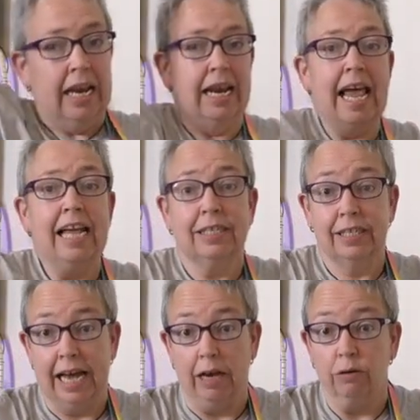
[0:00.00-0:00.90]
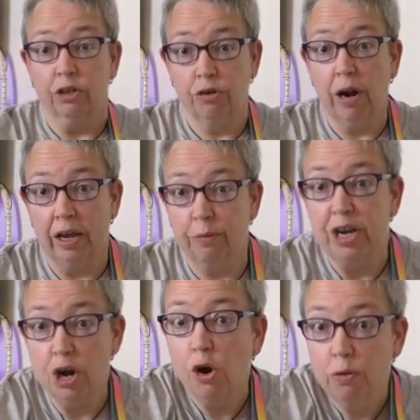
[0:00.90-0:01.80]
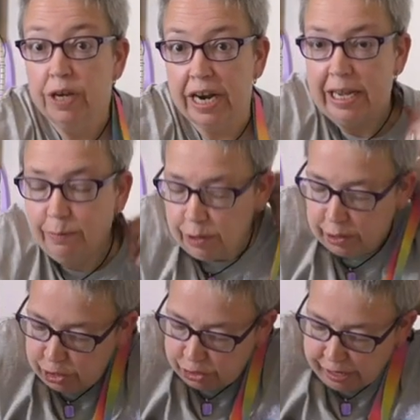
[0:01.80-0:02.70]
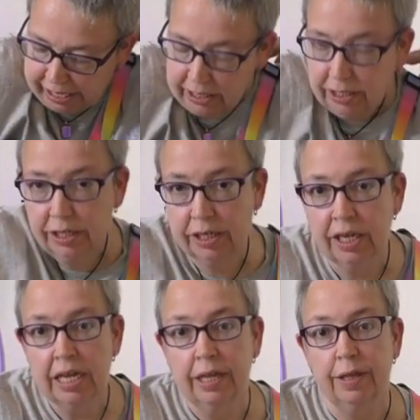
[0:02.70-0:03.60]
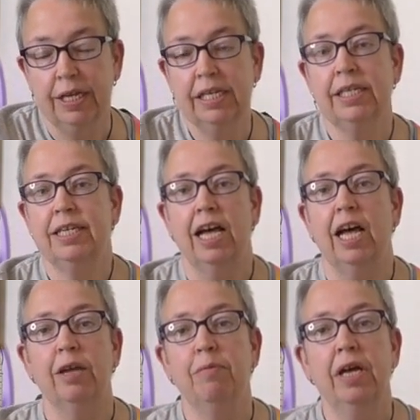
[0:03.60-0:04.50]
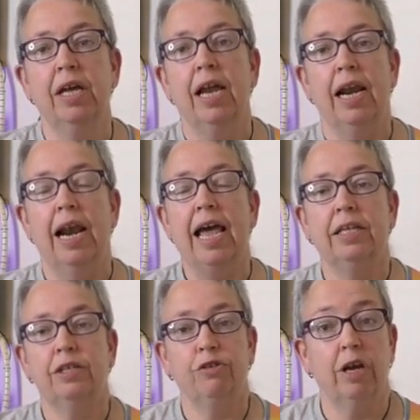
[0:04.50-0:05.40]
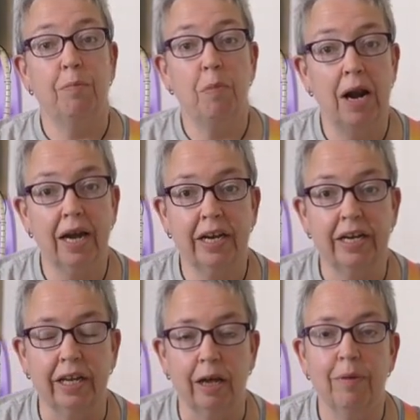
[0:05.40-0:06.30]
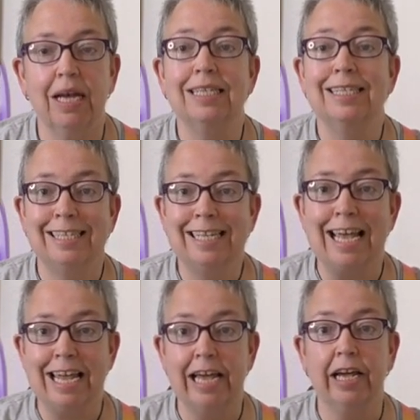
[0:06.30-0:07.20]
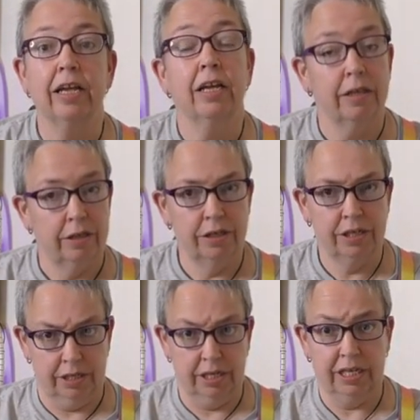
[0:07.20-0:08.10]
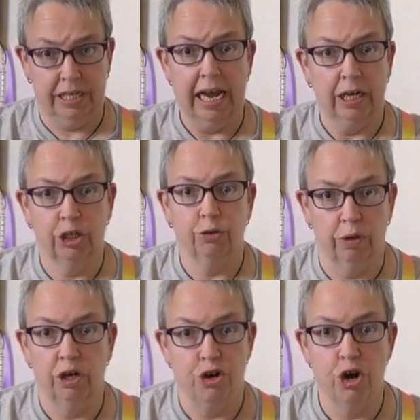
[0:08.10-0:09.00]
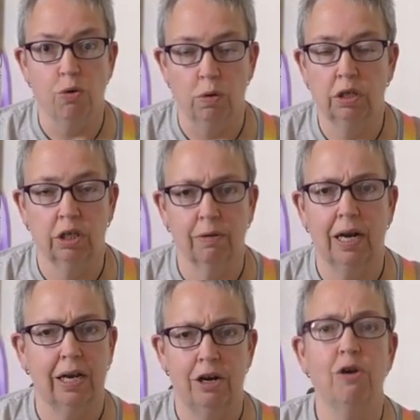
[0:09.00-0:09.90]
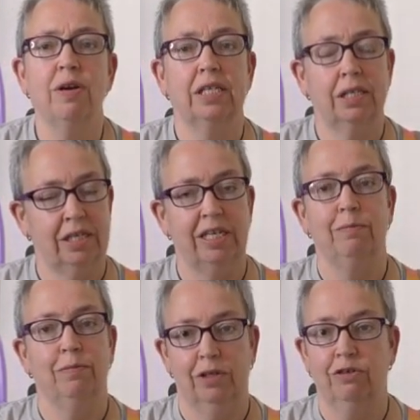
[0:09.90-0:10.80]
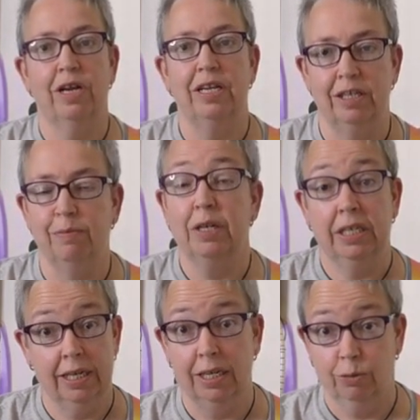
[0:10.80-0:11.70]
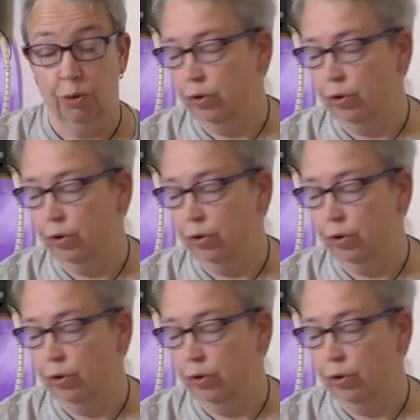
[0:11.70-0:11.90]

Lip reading: let's now try, we know the names of the strings. This time, let's try plucking them and saying the actual notes as well. I know it seems crazy, but it does